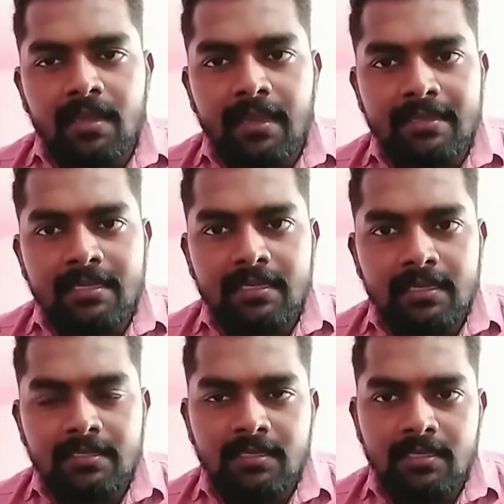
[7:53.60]
in the
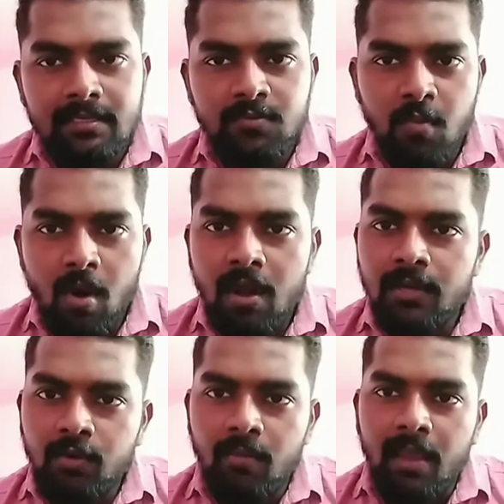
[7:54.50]
small
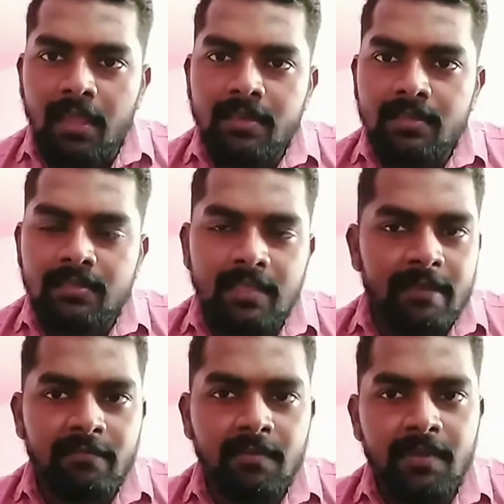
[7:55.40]
domain, there
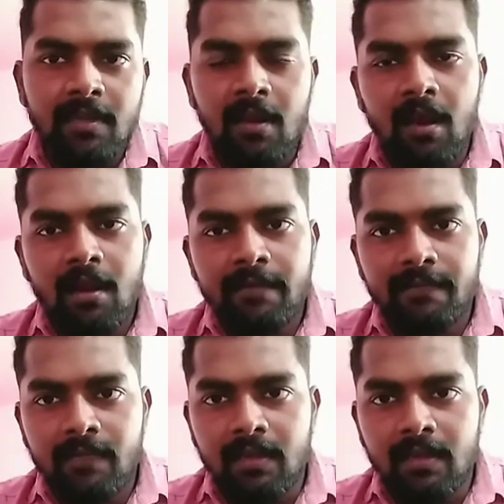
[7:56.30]
will be a lot of